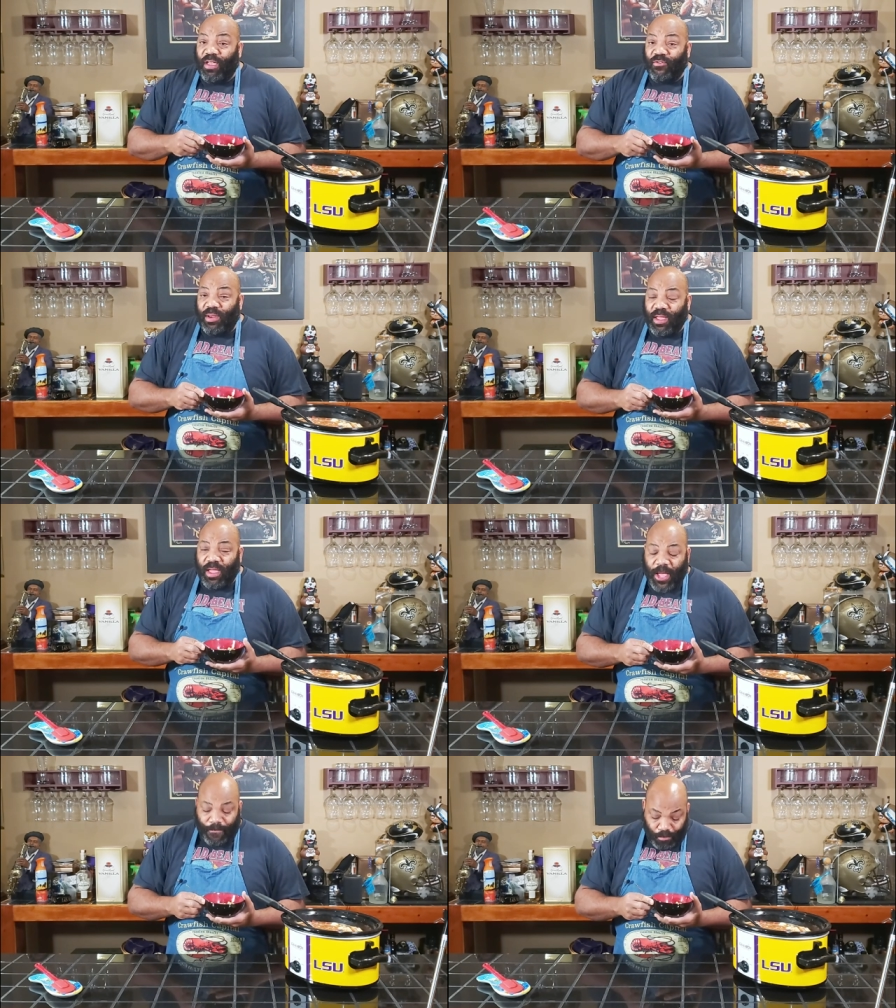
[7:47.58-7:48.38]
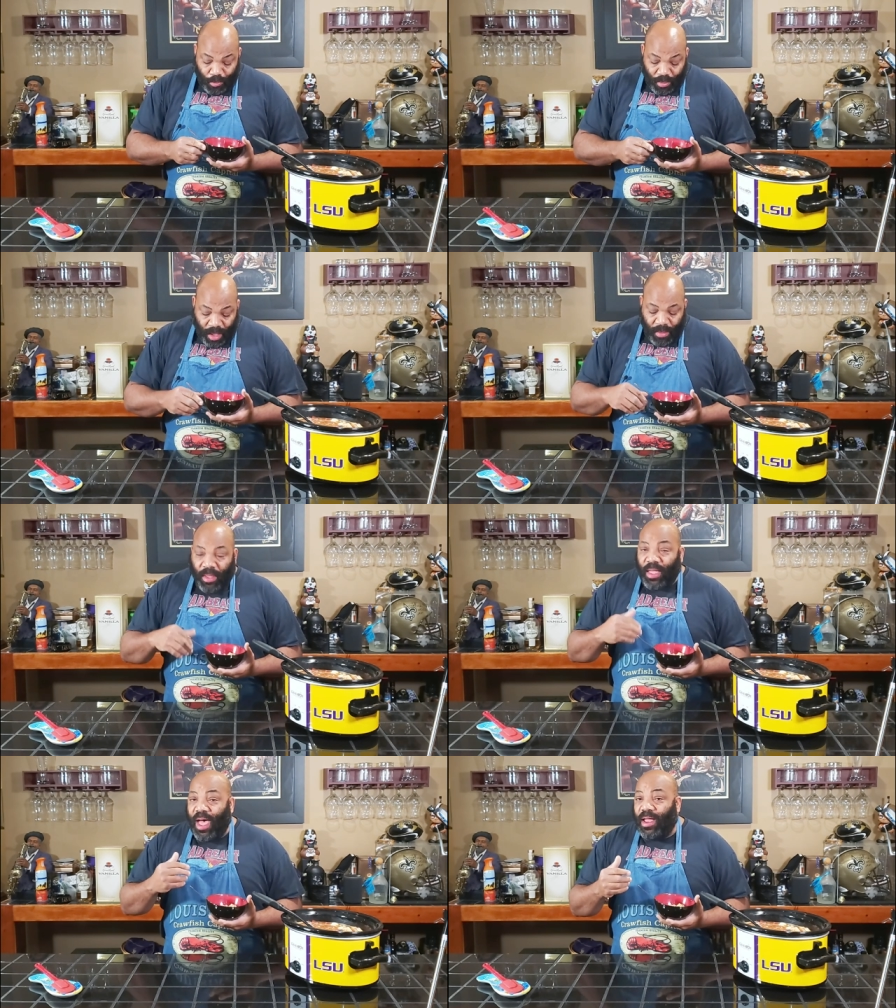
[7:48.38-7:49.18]
Tastes really good.
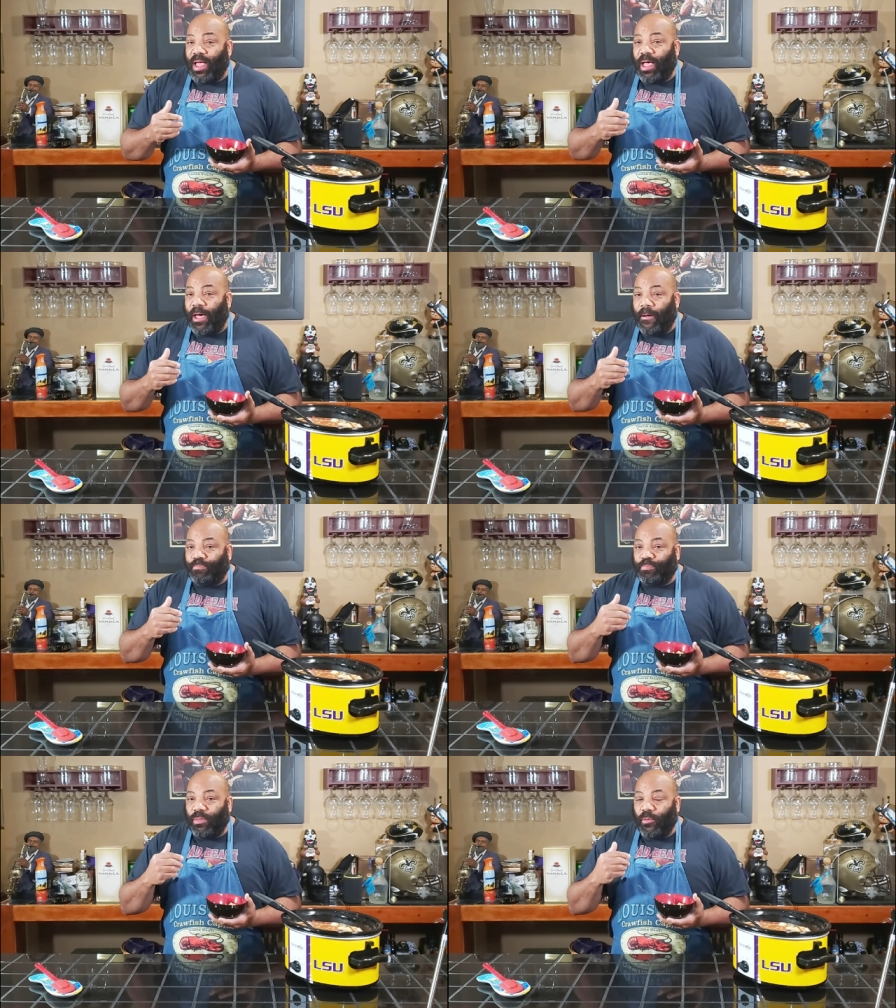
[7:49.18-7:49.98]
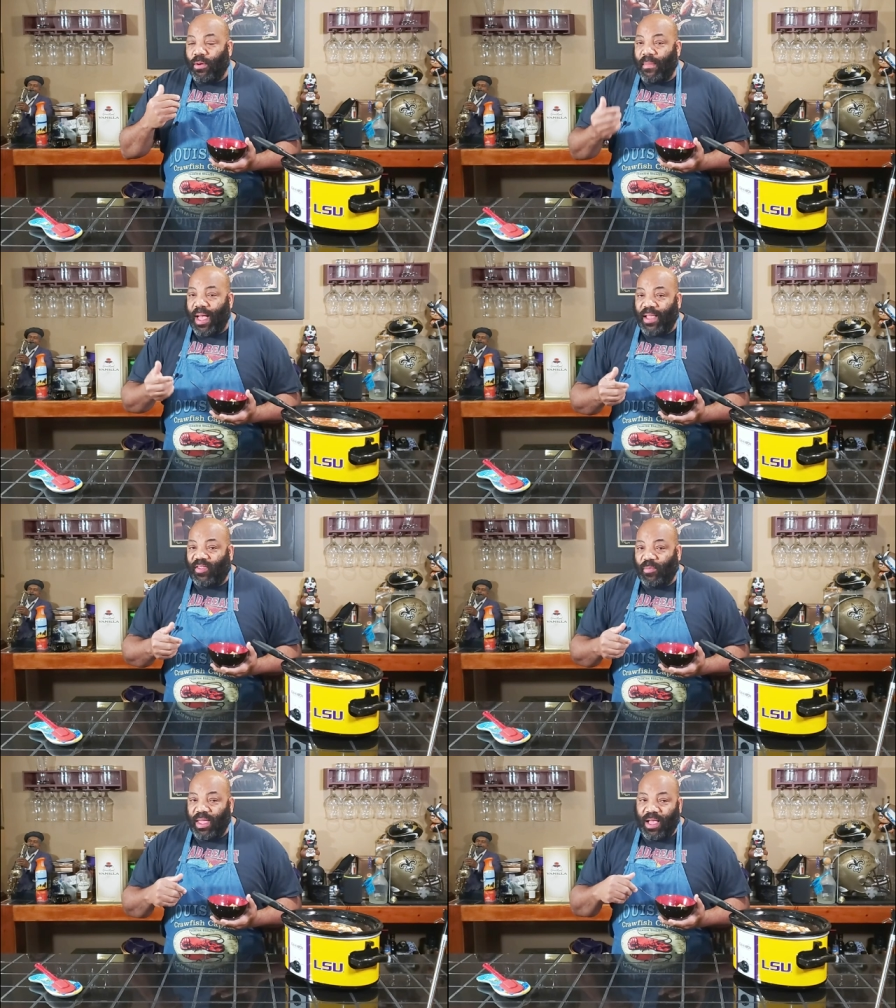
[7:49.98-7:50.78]
Kind of um,
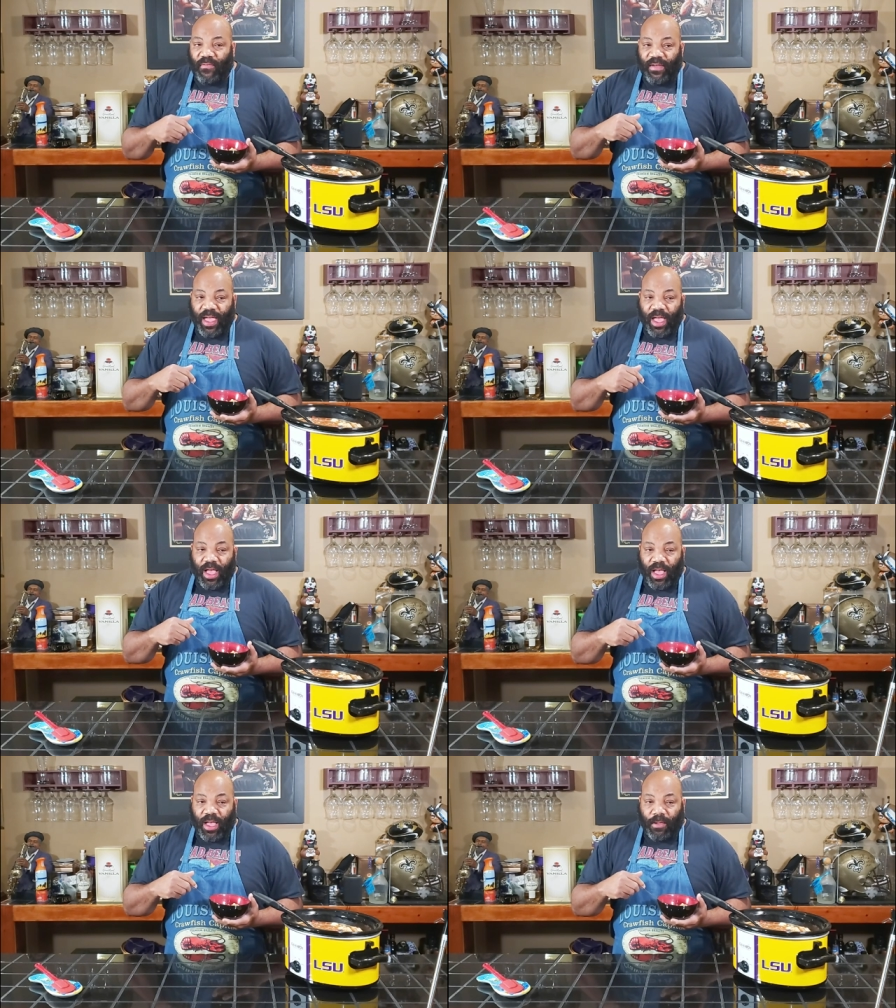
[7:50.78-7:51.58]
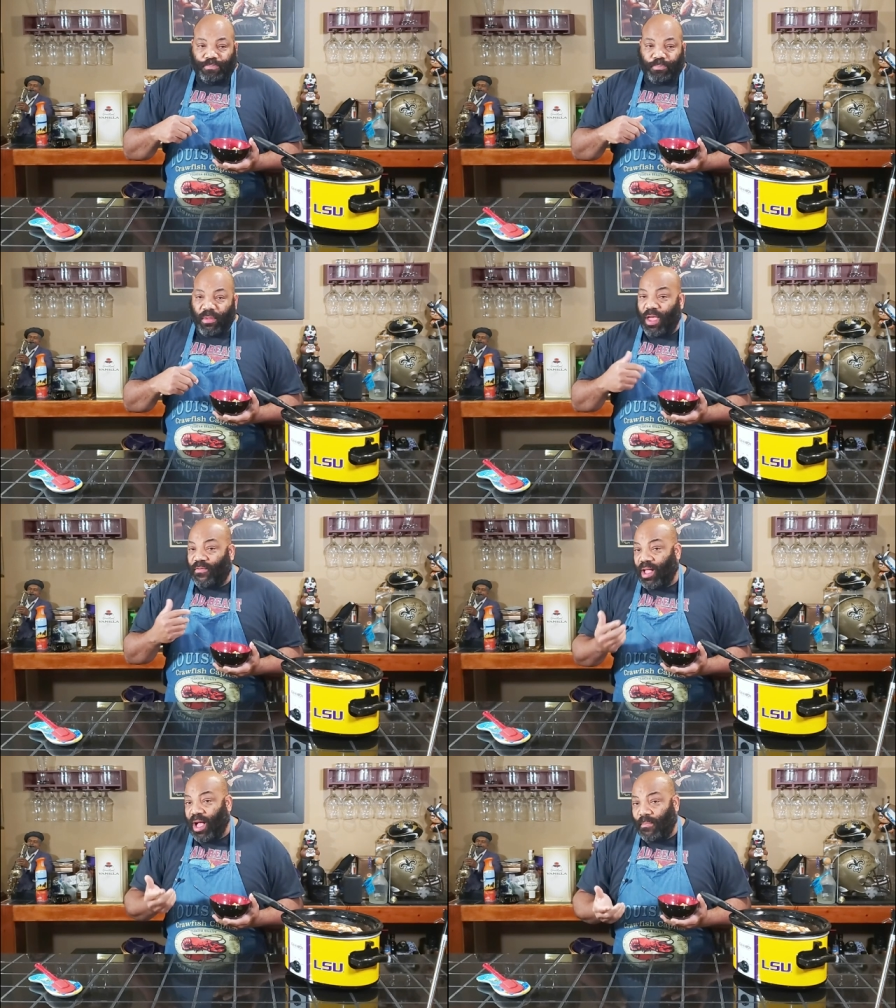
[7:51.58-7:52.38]
reminds me of a uh,
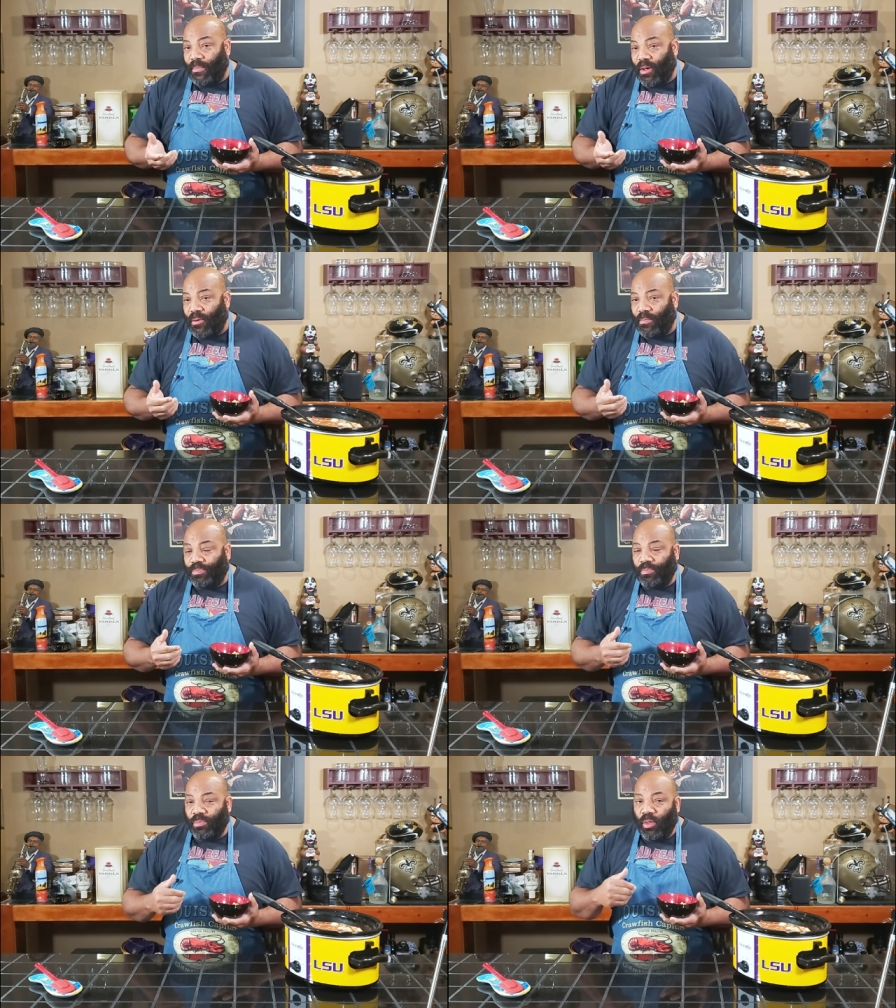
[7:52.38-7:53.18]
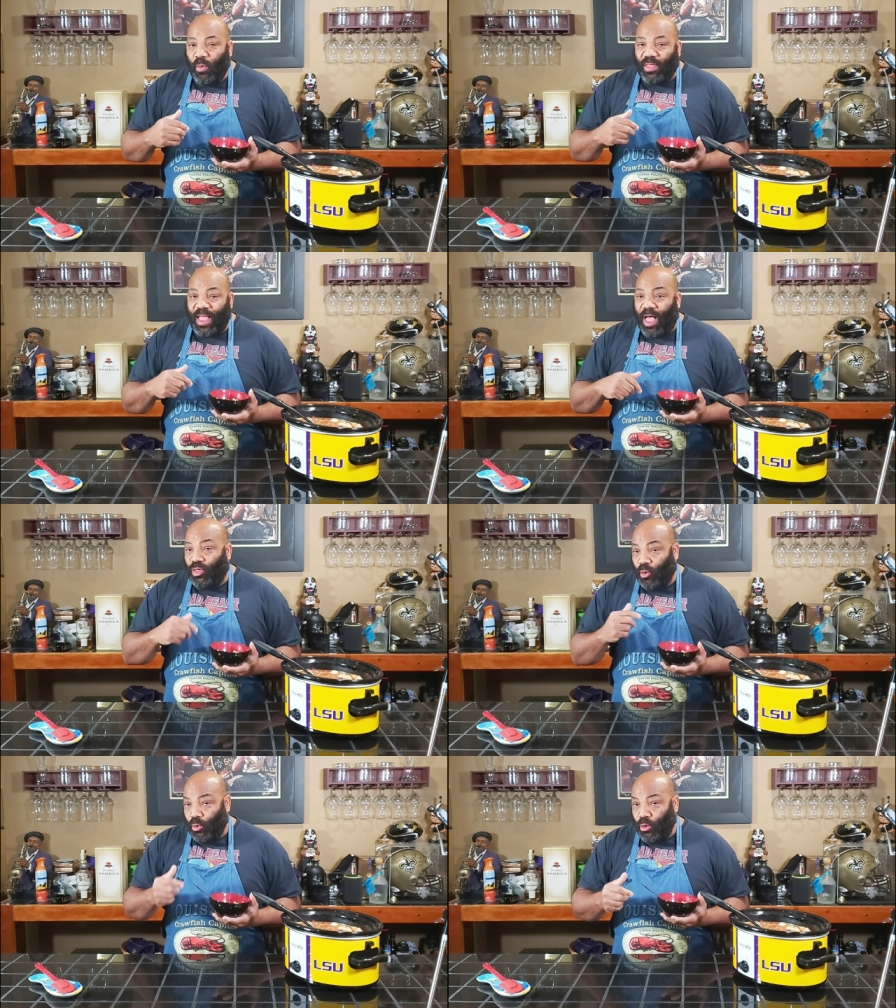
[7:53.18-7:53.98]
of a gumbo
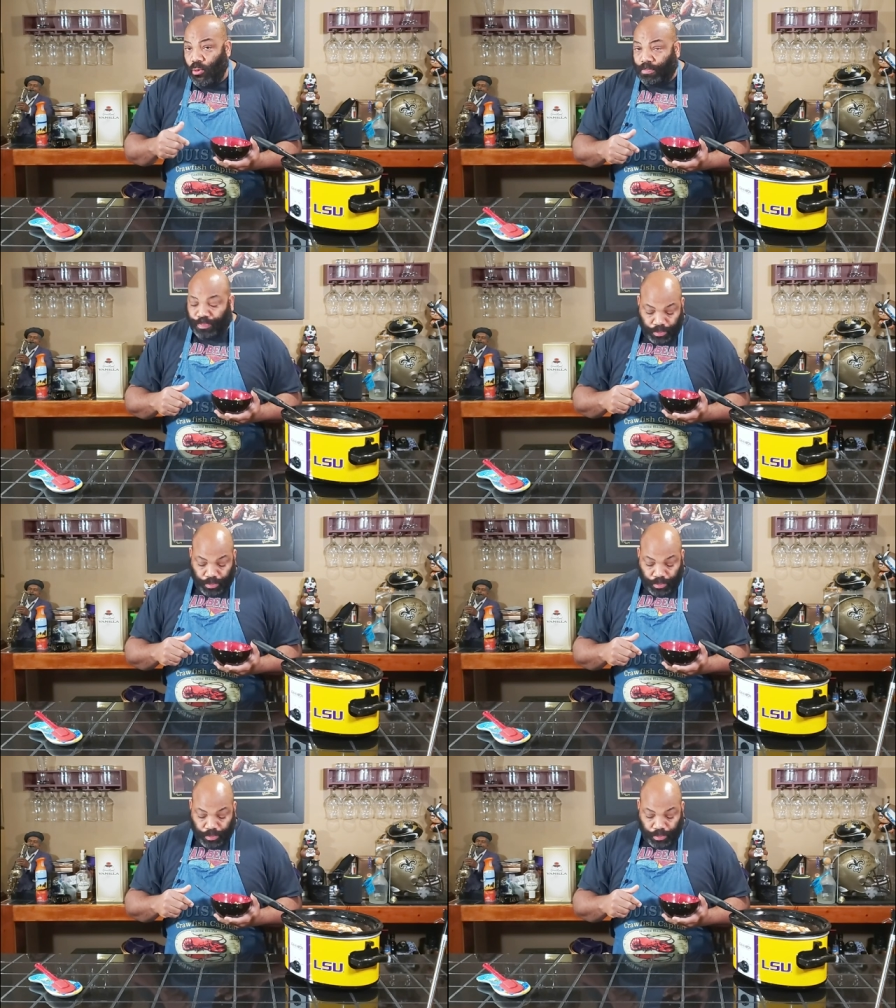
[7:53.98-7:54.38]
without the roux.